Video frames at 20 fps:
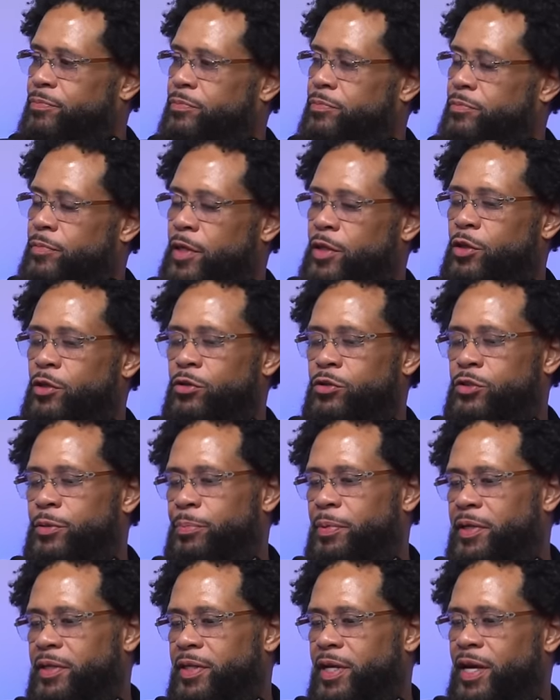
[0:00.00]
it used to
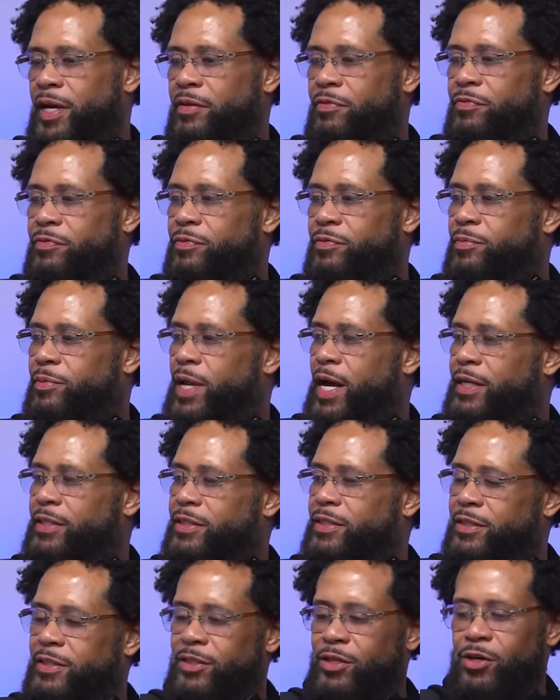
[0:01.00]
be Dev
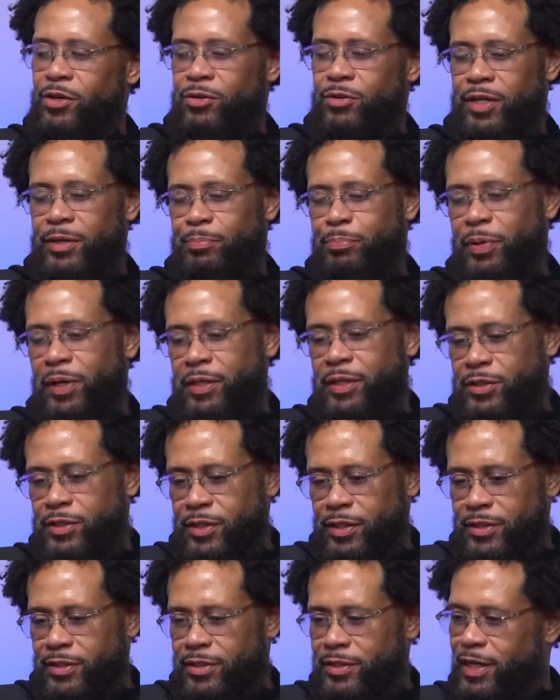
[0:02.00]
liked to go get pizza
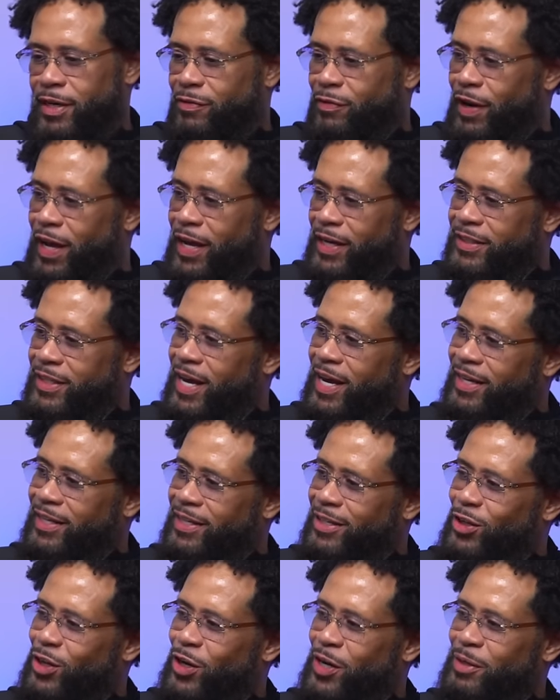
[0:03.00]
and stuff like that.
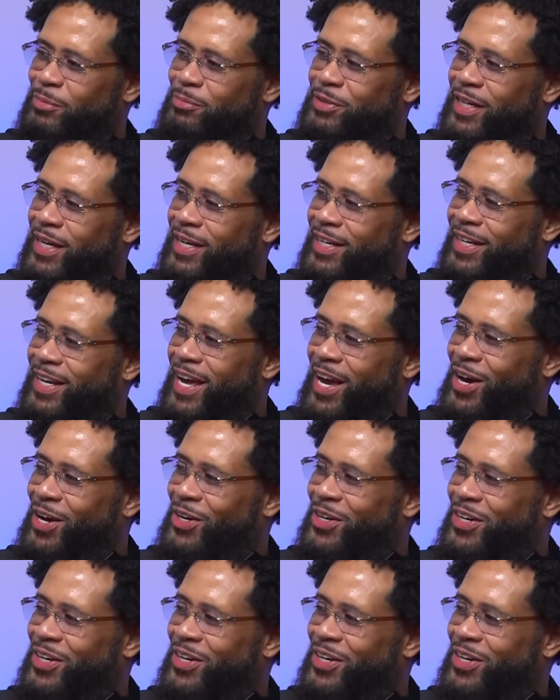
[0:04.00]
You know what I'm saying? Now